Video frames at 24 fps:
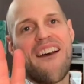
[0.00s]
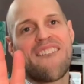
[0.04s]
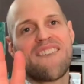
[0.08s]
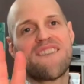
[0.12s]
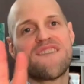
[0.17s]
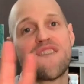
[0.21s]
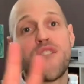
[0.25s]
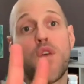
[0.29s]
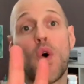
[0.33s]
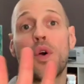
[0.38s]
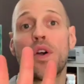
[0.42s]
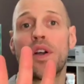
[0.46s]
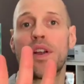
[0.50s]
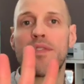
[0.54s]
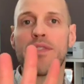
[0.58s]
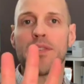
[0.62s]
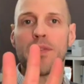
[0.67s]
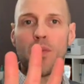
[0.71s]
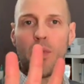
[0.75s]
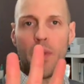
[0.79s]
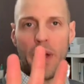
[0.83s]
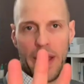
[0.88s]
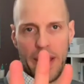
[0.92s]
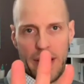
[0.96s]
4
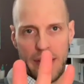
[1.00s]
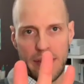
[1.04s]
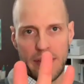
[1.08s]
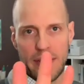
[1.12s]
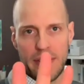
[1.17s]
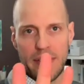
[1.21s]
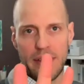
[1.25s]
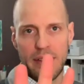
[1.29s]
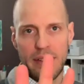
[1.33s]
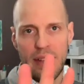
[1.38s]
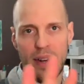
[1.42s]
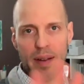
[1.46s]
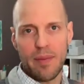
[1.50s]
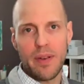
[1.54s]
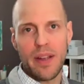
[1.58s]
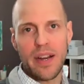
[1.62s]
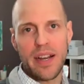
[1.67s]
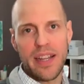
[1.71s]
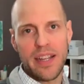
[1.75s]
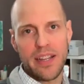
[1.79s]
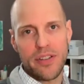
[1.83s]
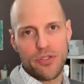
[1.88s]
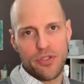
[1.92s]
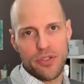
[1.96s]
different ways that I'm going
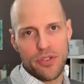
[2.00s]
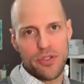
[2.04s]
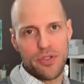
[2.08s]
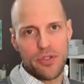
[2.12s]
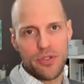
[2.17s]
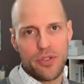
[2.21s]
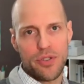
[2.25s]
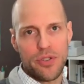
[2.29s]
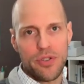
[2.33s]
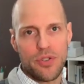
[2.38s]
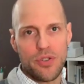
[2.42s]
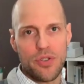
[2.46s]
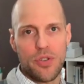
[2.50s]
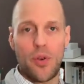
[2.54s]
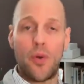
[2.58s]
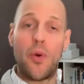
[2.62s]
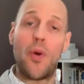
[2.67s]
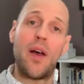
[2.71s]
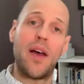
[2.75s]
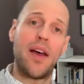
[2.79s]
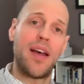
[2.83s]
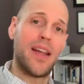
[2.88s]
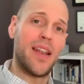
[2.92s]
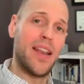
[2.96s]
to introduce you to.
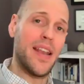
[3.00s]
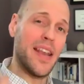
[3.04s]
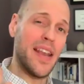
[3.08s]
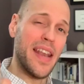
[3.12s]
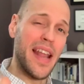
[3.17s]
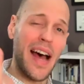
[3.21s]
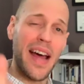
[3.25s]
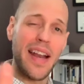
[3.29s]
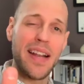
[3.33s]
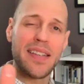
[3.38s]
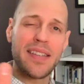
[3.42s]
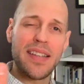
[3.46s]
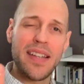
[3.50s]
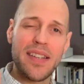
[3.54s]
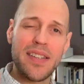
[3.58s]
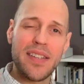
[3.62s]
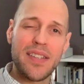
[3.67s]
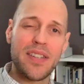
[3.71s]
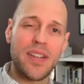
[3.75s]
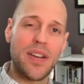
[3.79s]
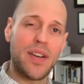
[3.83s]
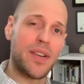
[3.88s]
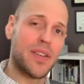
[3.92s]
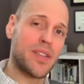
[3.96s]
None is
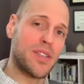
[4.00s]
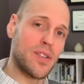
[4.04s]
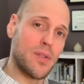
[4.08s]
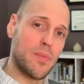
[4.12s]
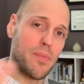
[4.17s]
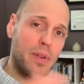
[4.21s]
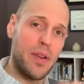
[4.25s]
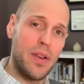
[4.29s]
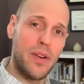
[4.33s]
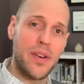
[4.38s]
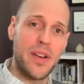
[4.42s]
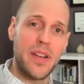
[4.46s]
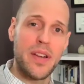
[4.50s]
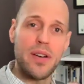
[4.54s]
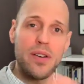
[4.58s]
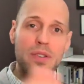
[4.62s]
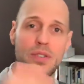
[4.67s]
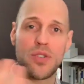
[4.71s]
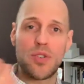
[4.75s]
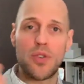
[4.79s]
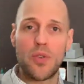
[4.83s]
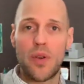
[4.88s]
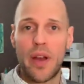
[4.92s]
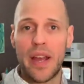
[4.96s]
necessarily superior
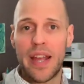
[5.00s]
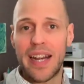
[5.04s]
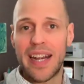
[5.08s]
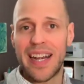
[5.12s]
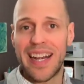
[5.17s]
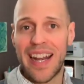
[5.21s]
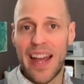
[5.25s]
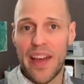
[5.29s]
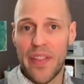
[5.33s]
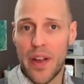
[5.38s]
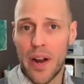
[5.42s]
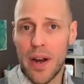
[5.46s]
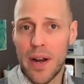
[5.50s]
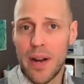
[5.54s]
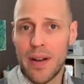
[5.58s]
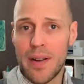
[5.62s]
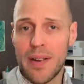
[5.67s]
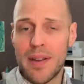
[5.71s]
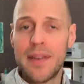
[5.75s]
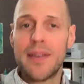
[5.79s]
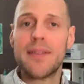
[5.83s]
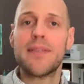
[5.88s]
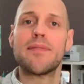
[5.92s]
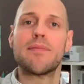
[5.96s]
to another,
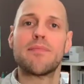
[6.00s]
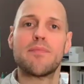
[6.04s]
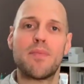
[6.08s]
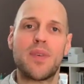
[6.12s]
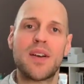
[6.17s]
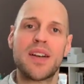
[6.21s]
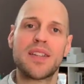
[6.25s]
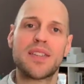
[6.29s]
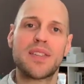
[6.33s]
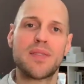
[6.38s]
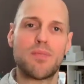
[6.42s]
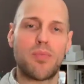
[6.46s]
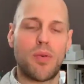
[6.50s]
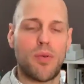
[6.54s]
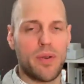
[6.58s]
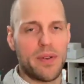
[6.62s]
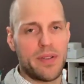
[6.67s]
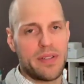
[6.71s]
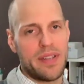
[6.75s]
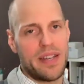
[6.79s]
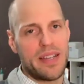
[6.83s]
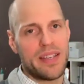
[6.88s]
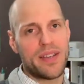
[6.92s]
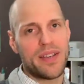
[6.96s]
but it's
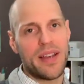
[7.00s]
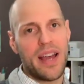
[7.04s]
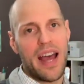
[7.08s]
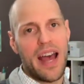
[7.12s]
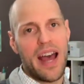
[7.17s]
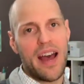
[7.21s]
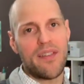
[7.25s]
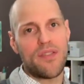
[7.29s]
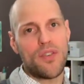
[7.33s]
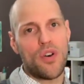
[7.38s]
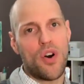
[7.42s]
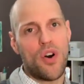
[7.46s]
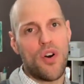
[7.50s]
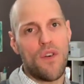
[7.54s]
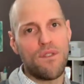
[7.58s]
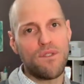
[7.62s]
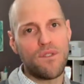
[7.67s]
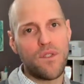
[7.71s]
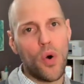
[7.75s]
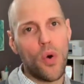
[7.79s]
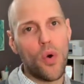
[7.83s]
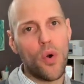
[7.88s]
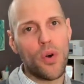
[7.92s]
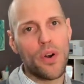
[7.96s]
important that you have all
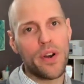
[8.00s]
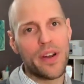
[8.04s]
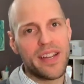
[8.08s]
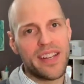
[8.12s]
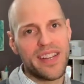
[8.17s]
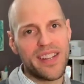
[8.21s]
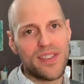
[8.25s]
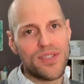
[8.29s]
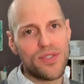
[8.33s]
4 in your